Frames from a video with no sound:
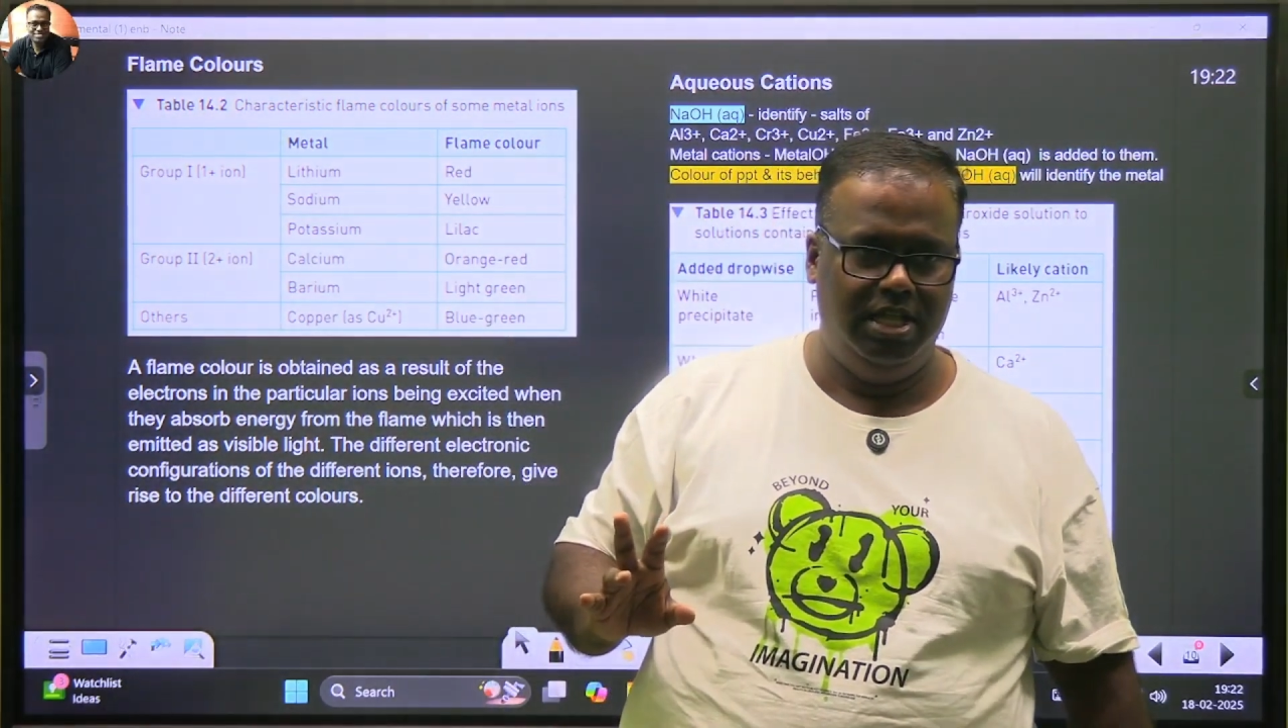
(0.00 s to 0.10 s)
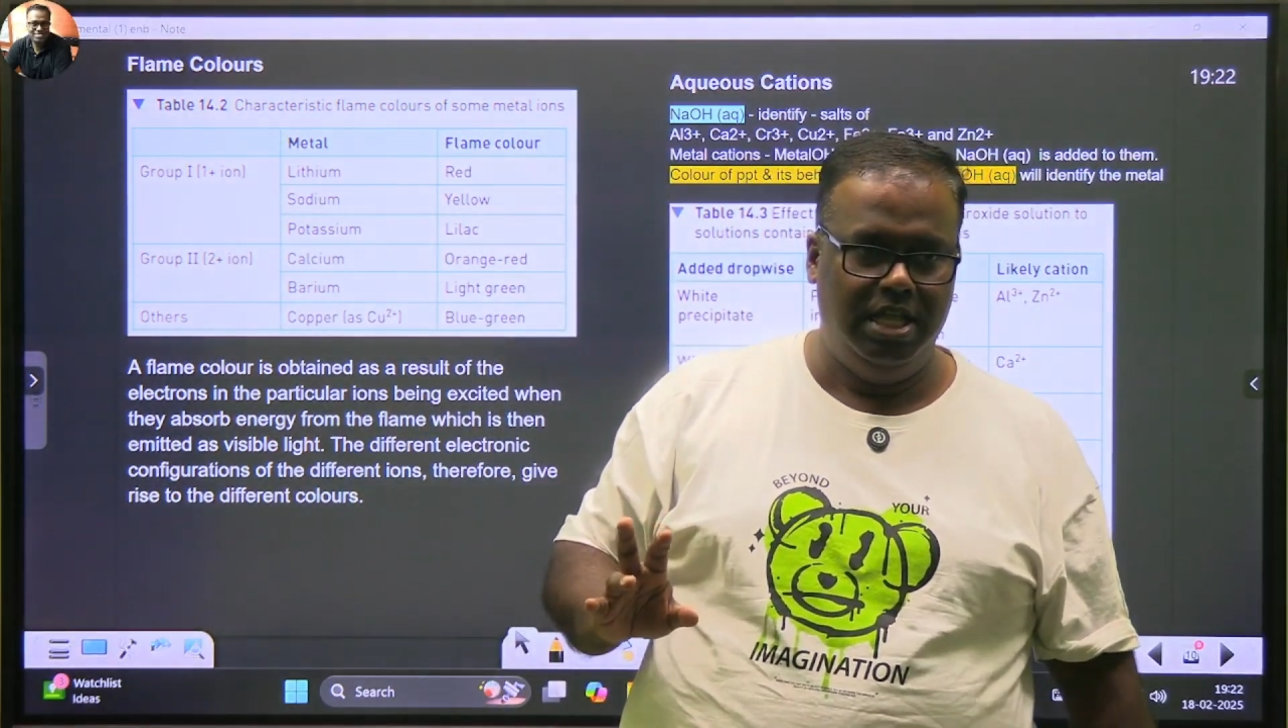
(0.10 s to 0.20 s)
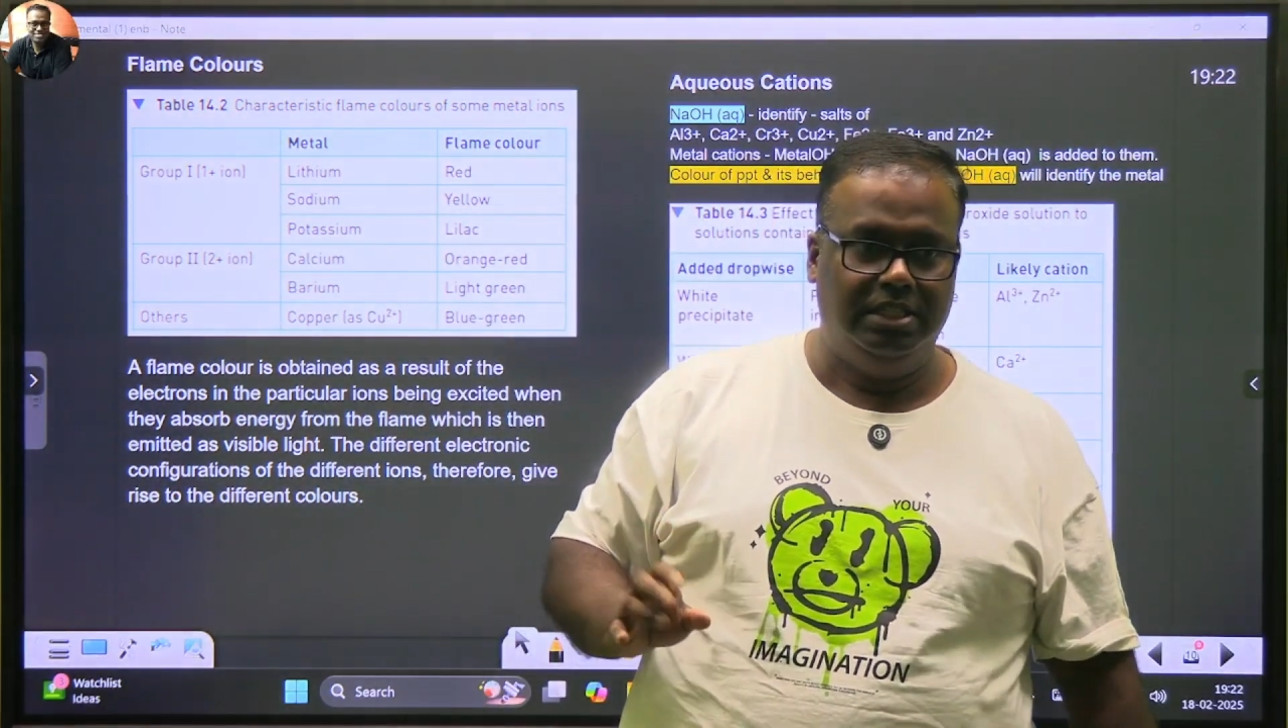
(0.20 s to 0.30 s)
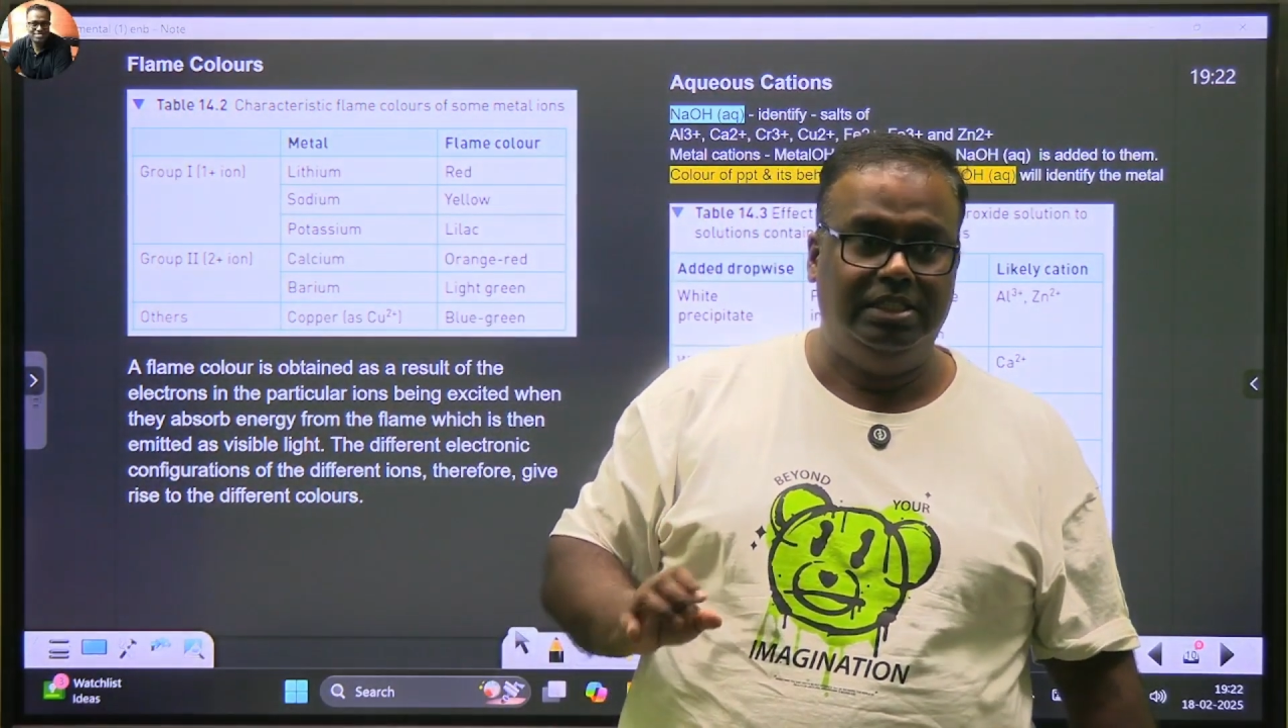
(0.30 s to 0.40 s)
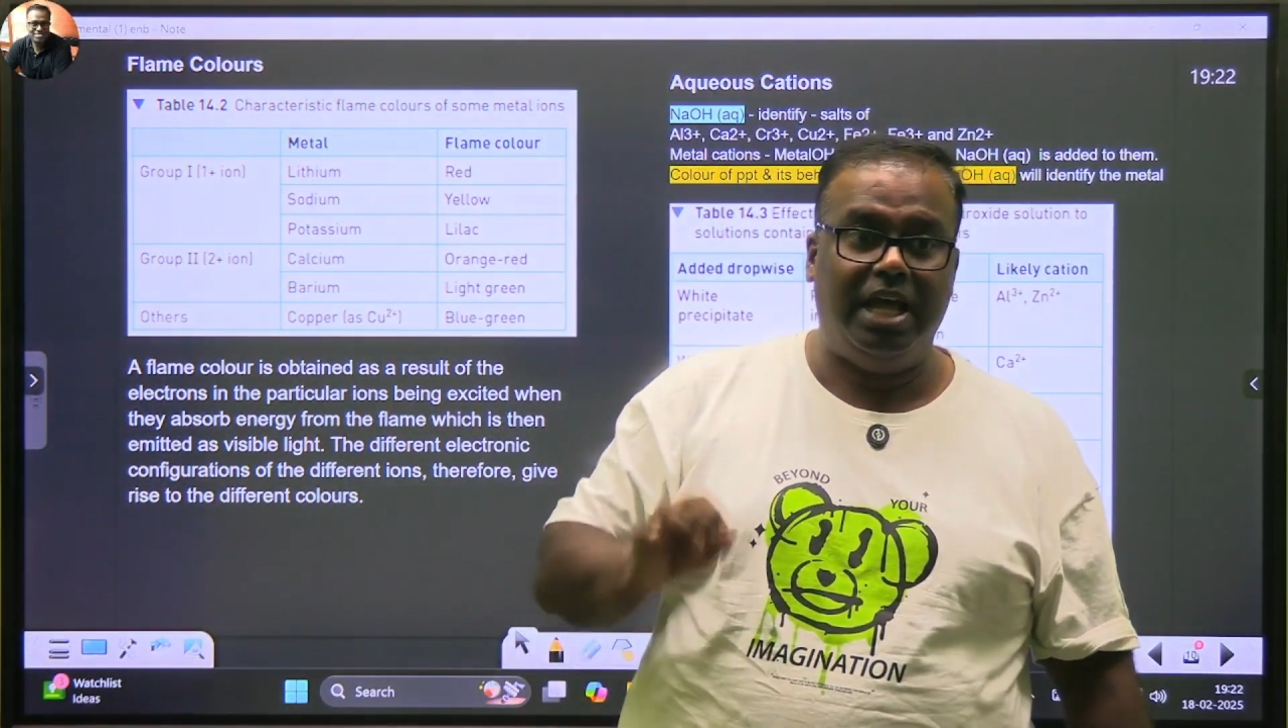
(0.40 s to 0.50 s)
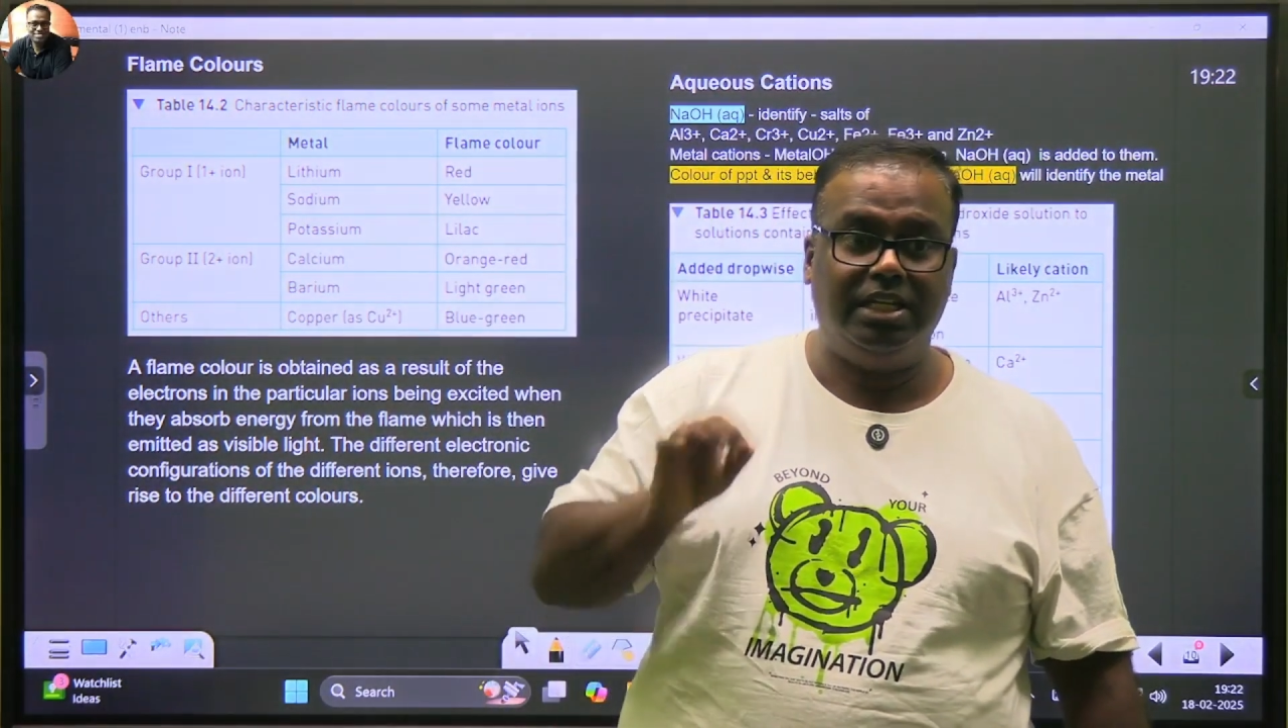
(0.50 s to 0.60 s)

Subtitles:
That